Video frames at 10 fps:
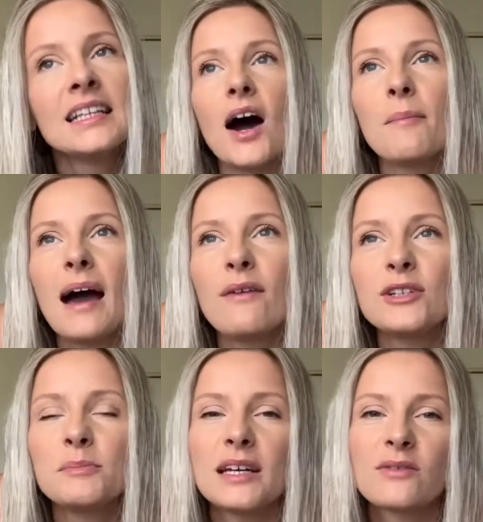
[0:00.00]
I'm having a
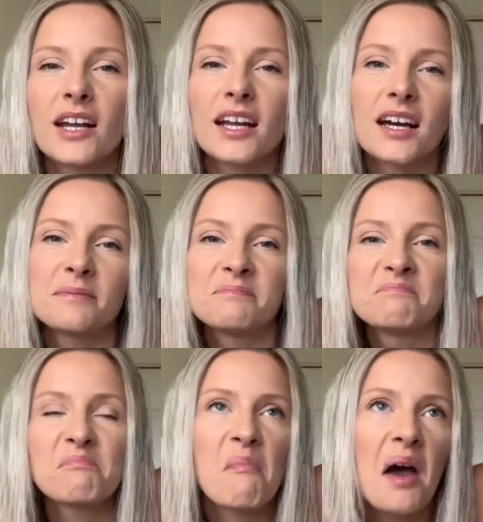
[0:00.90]
bit of like a
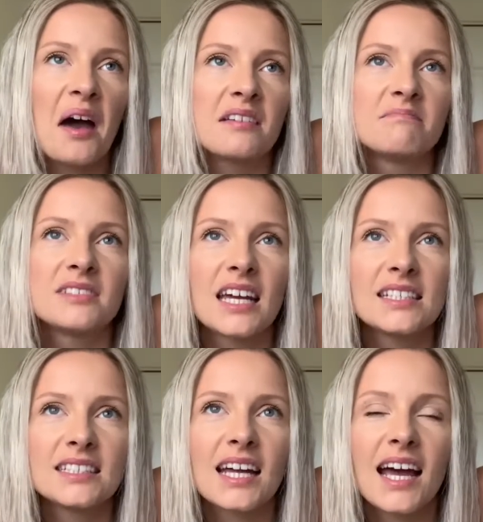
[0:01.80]
meh day
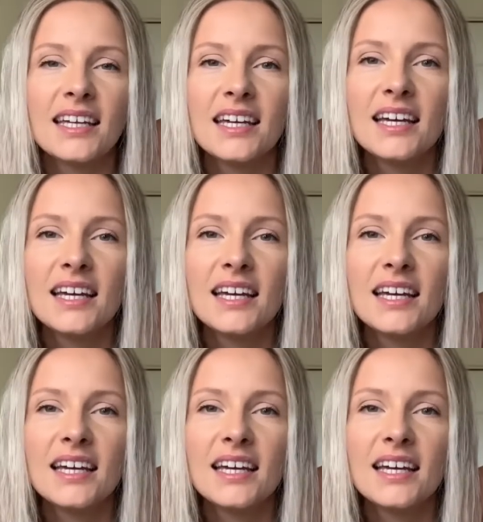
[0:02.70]
today.